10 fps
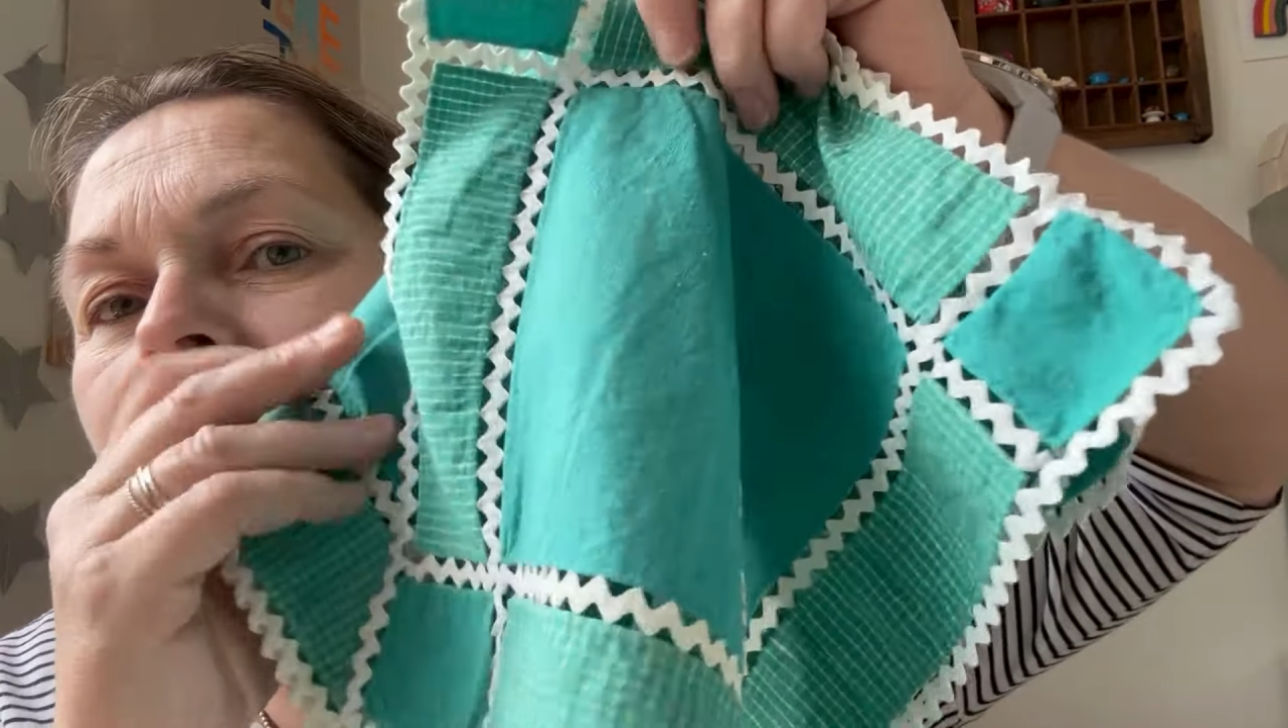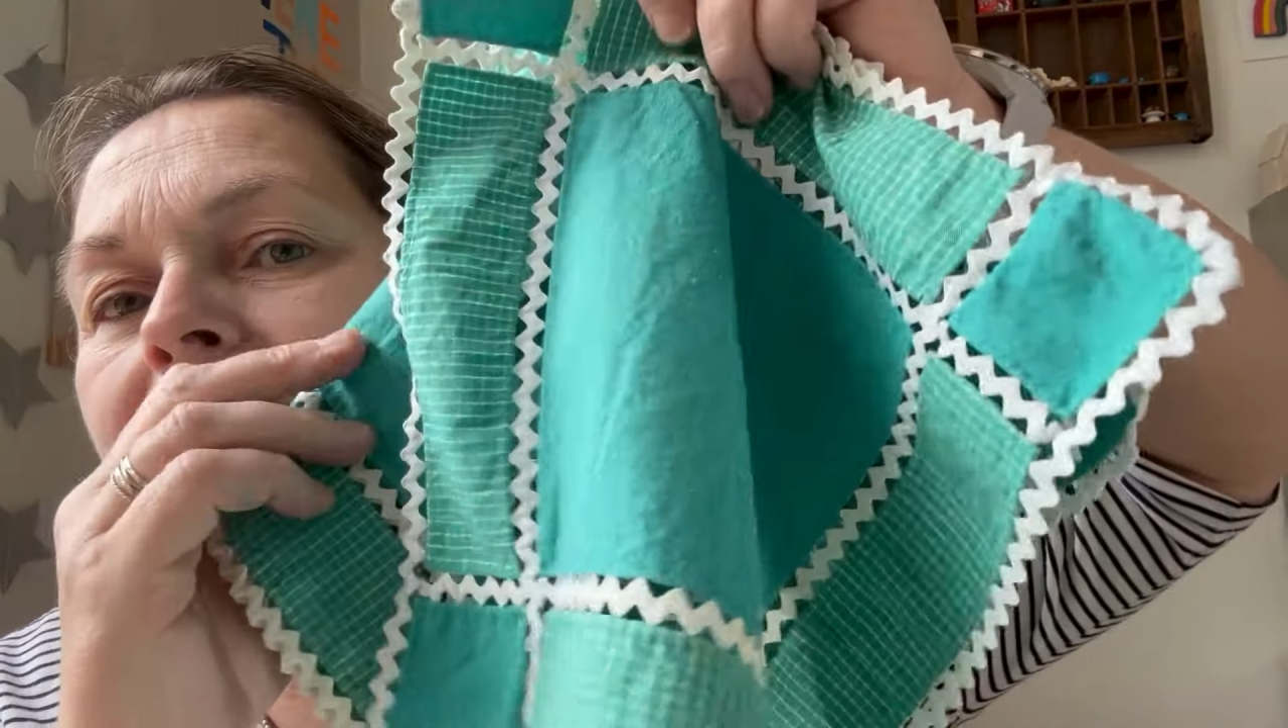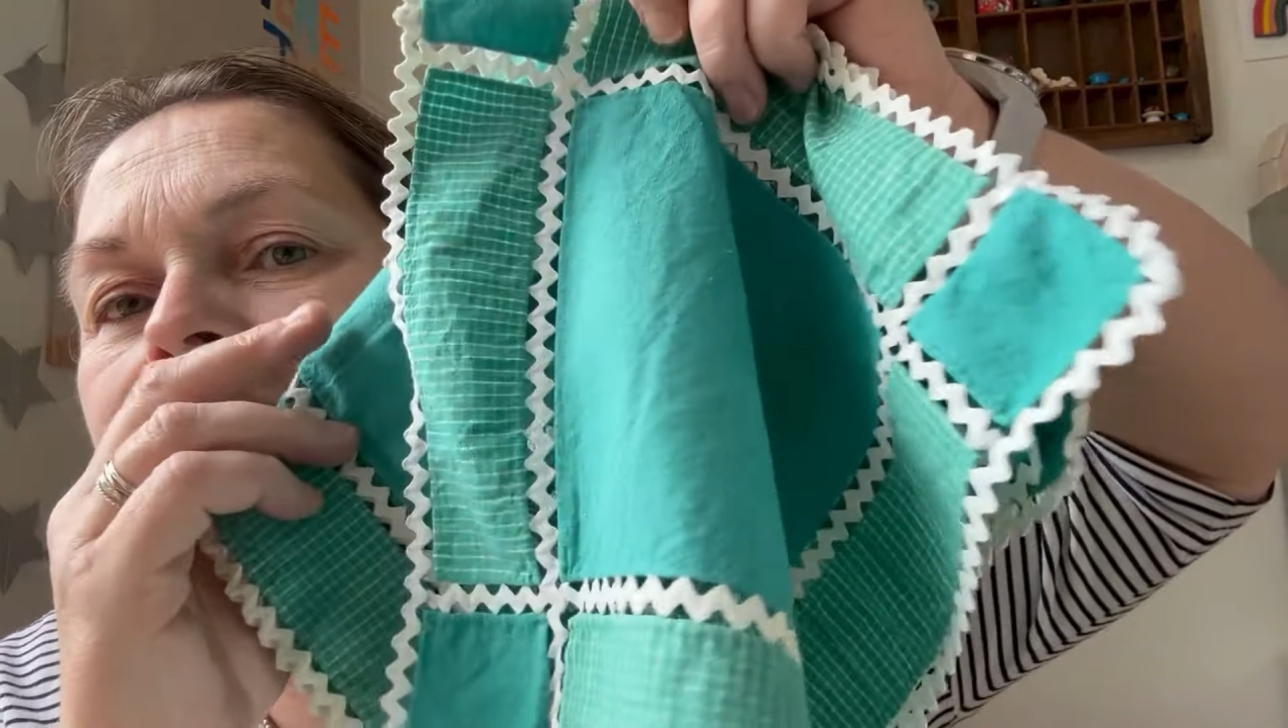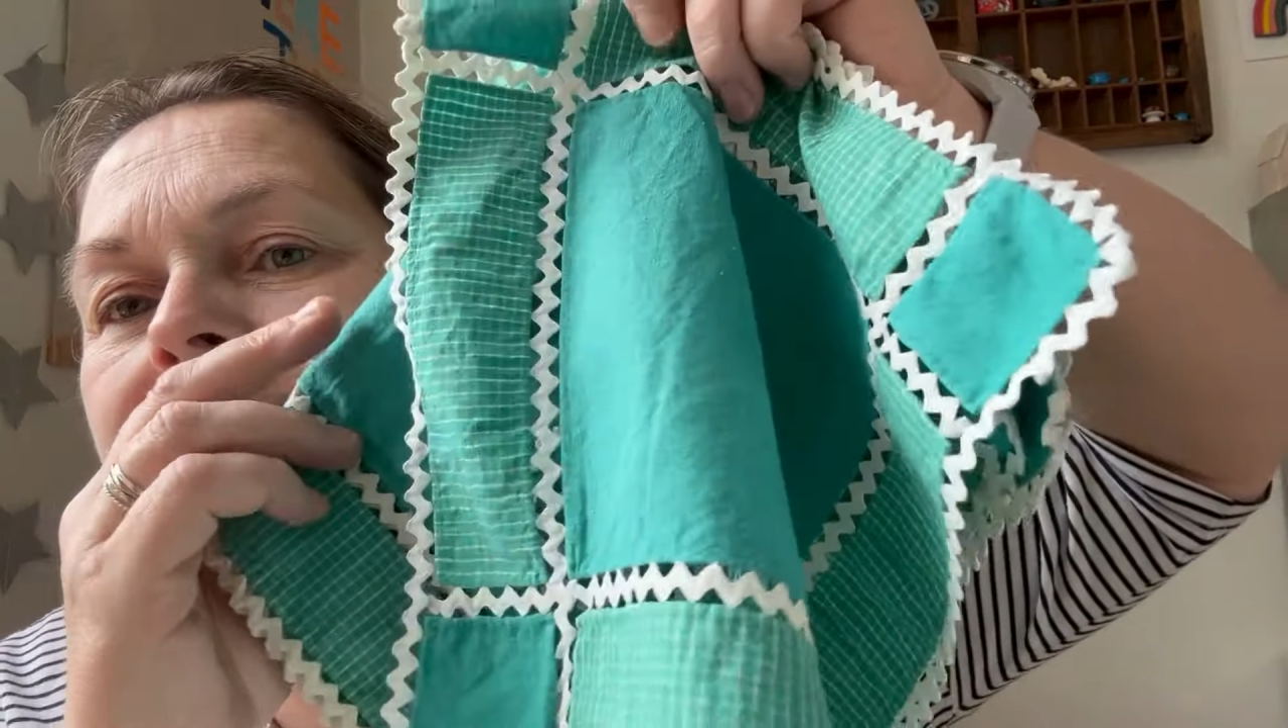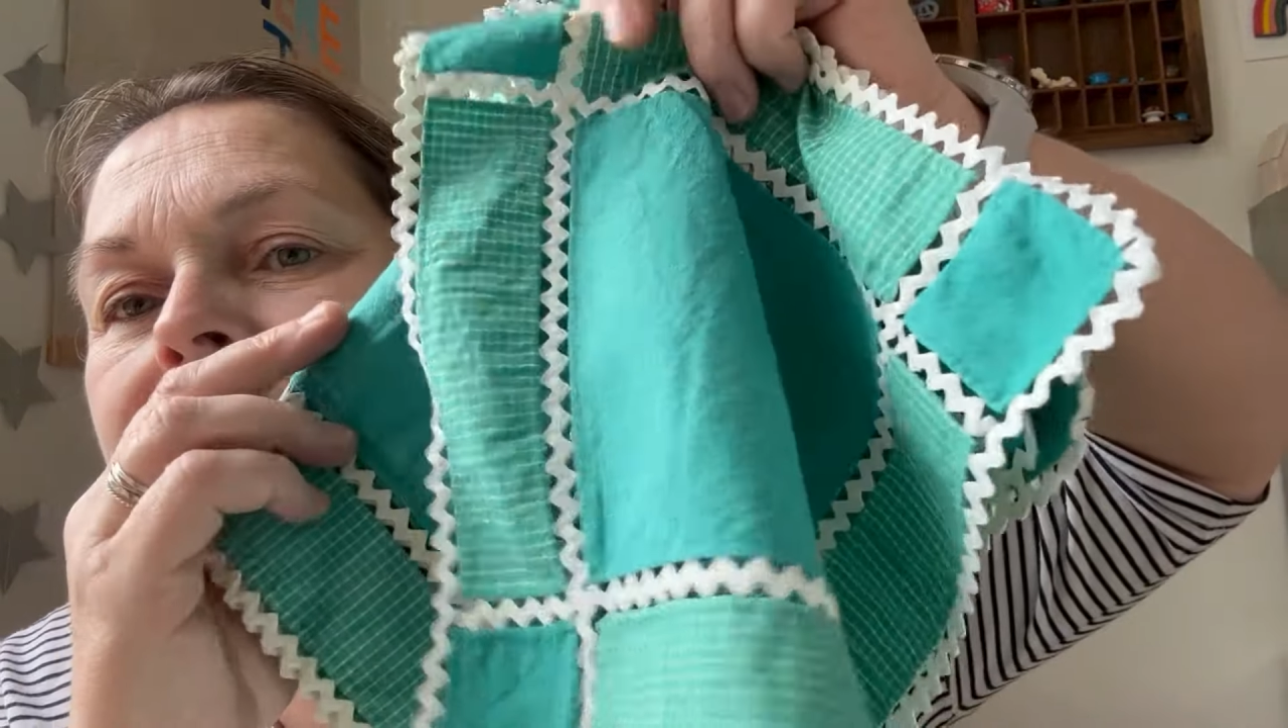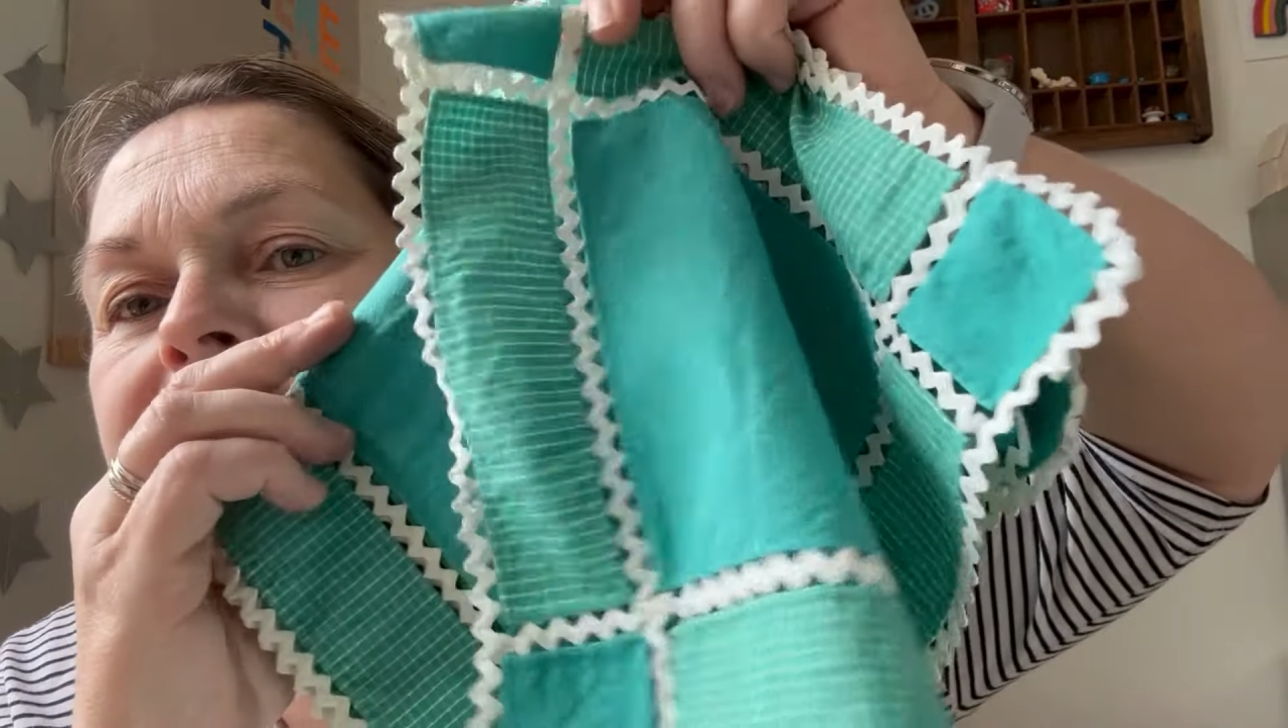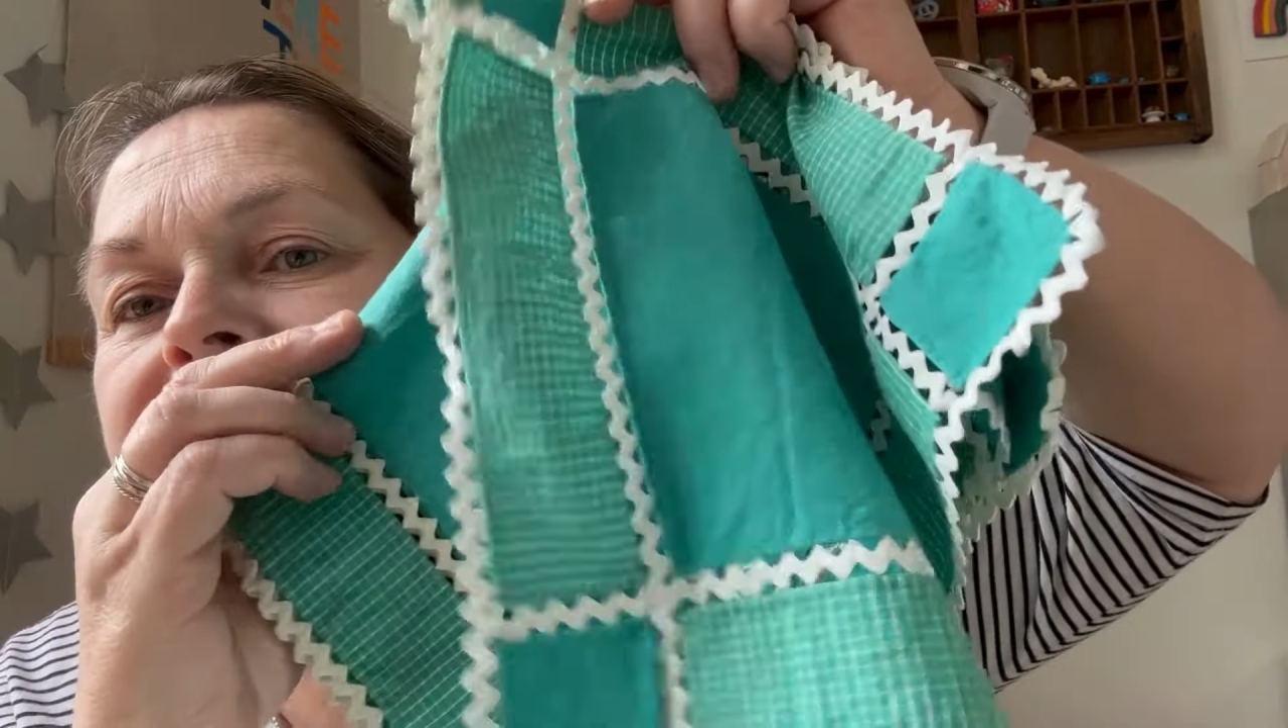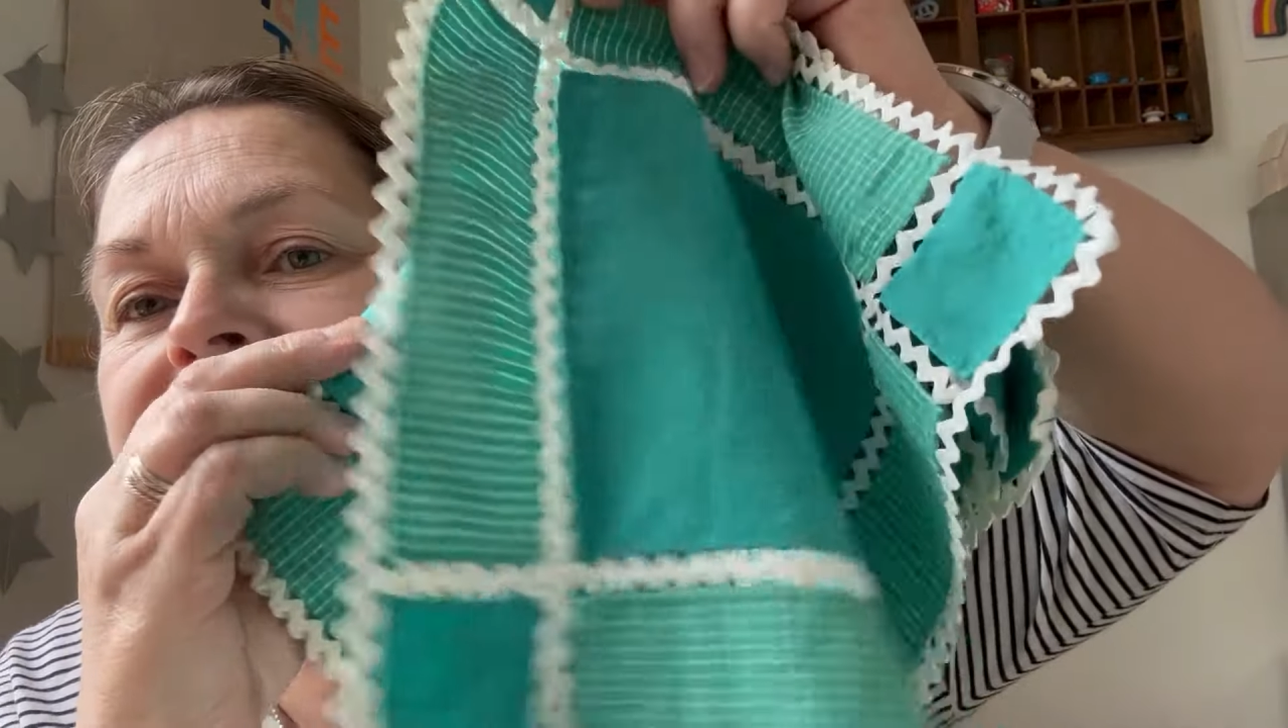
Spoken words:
They're